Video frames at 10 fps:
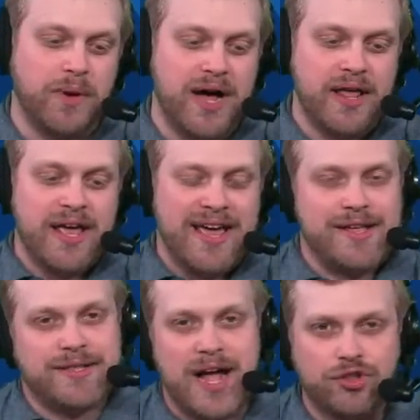but
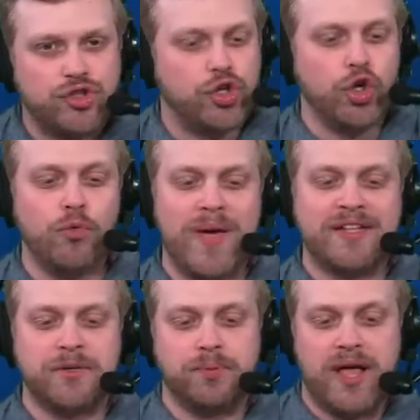he's not too
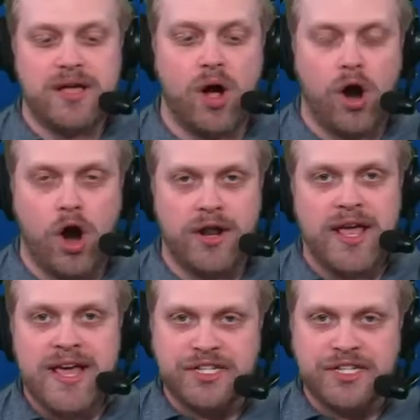big to play guard.